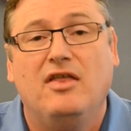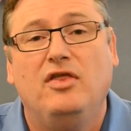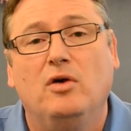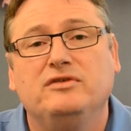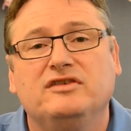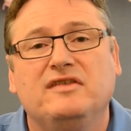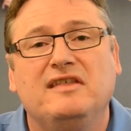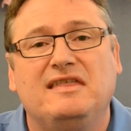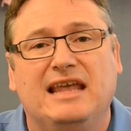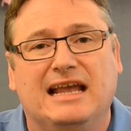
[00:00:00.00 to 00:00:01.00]
those are the
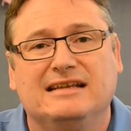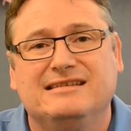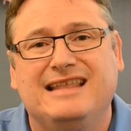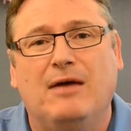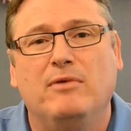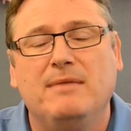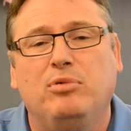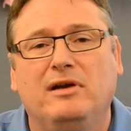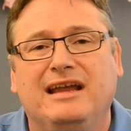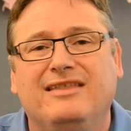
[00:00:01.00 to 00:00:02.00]
things that we
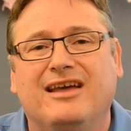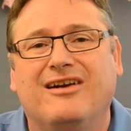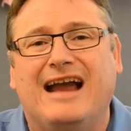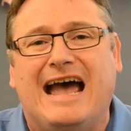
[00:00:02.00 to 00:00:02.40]
put in that are